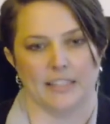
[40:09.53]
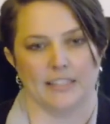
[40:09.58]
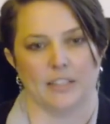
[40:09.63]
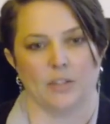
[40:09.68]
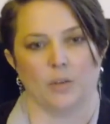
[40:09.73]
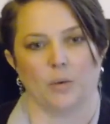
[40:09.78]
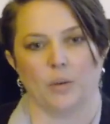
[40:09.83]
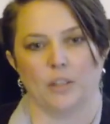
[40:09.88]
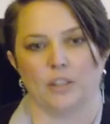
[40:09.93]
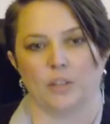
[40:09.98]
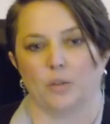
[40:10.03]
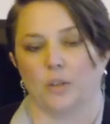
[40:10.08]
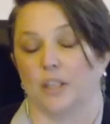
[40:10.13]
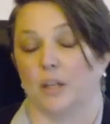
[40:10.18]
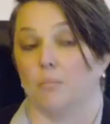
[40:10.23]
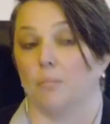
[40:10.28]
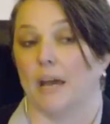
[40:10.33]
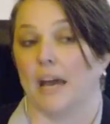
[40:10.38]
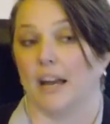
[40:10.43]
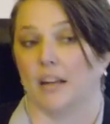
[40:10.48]
isn't going to create
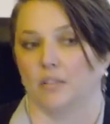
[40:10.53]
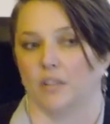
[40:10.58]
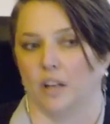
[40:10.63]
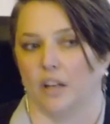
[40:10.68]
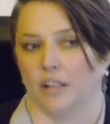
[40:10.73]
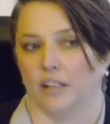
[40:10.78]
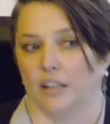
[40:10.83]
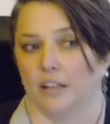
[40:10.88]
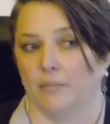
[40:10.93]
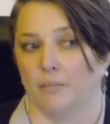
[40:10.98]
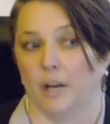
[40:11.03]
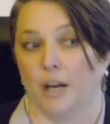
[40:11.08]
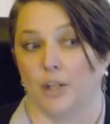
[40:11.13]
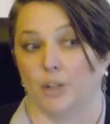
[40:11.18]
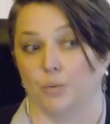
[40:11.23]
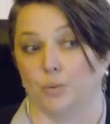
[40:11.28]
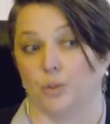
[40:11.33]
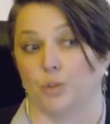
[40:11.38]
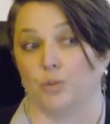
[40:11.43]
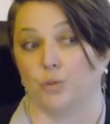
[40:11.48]
a backlog of
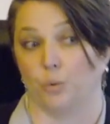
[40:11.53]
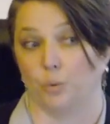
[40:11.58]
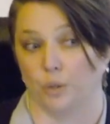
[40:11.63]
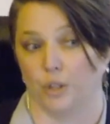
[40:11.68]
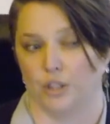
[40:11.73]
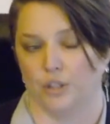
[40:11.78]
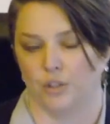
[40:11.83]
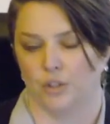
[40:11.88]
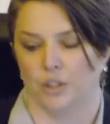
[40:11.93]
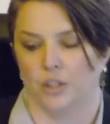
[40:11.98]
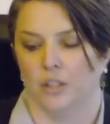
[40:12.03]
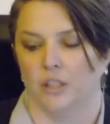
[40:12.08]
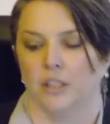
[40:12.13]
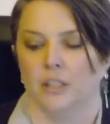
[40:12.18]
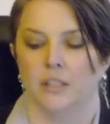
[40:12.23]
module storage.